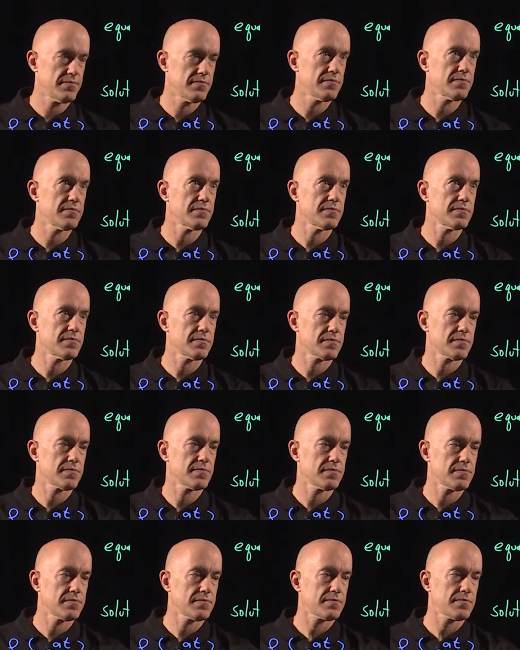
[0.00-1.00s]

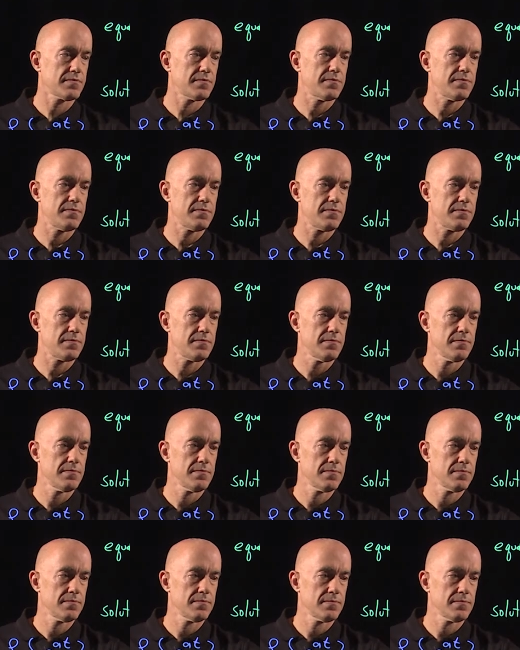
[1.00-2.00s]

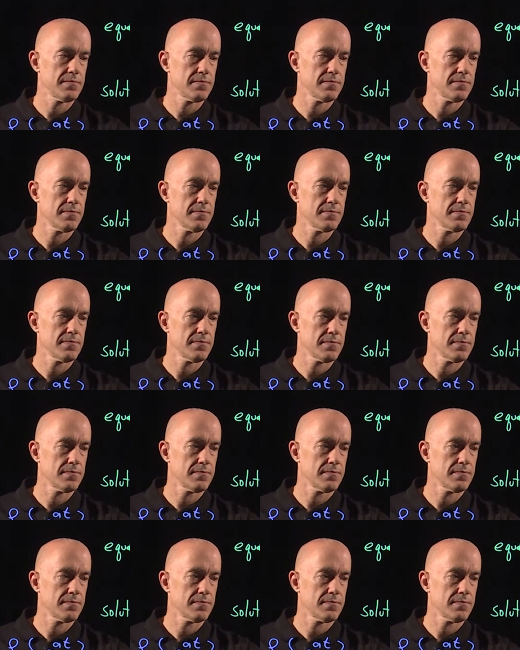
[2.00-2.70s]
(silence)